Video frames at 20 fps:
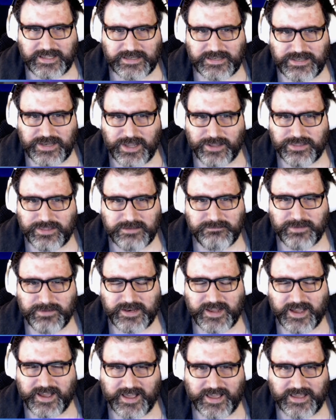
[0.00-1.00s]
and nothing but
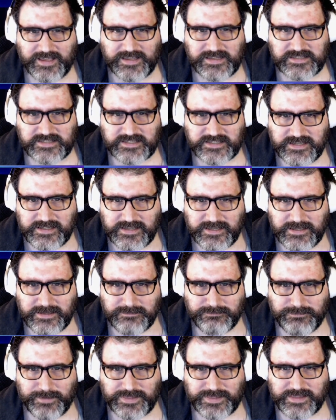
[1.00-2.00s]
eyes,
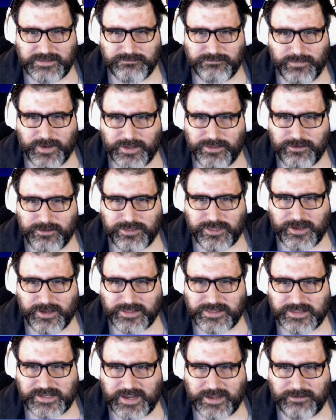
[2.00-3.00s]
but that mother thought
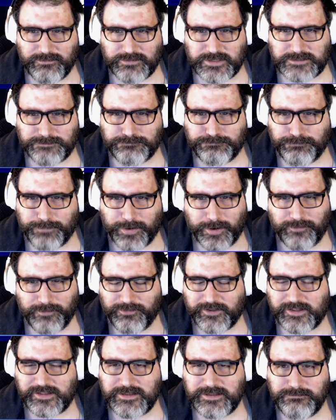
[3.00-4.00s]
that I was
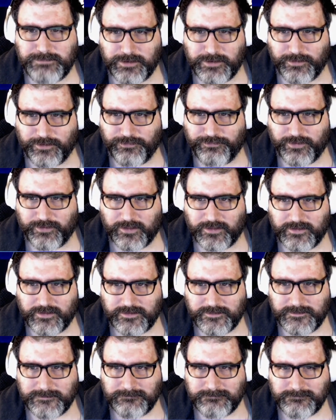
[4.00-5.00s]
perfectly beautiful.
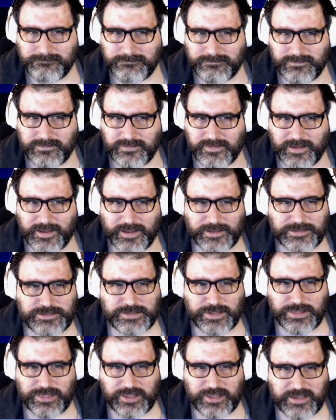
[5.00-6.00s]
I
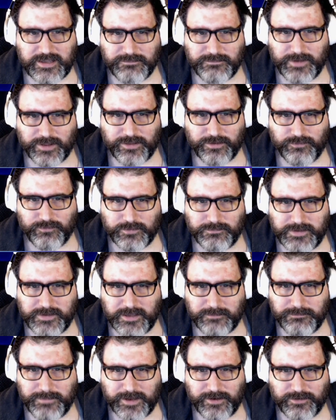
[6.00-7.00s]
should think a mother would be a
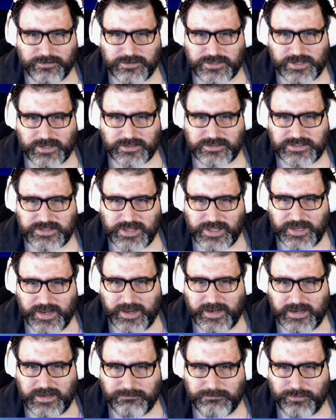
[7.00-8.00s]
better judge than
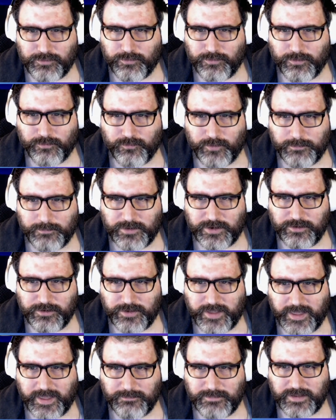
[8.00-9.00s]
any poor woman who
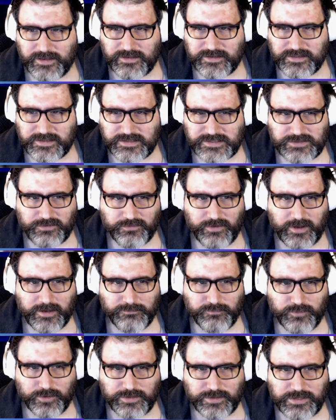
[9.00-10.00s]
came into the
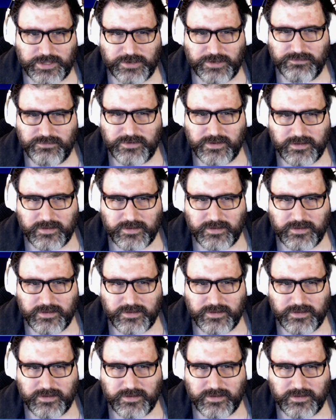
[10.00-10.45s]
scrub, wouldn't you?